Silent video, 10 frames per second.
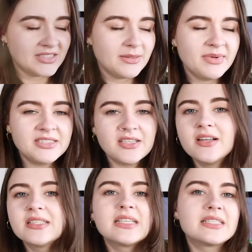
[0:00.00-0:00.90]
She'd been
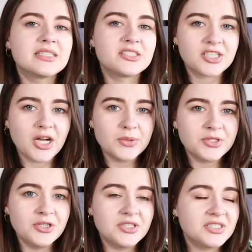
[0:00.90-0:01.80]
dancing since
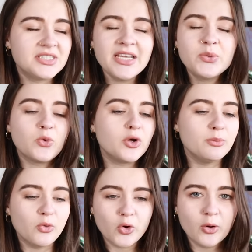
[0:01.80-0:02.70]
childhood and she'd won
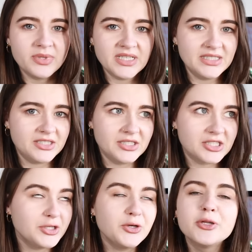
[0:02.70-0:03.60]
more
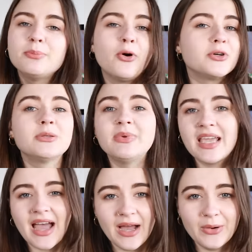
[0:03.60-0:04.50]
competitions than you could possibly
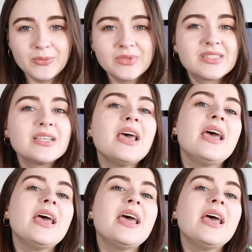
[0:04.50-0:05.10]
count.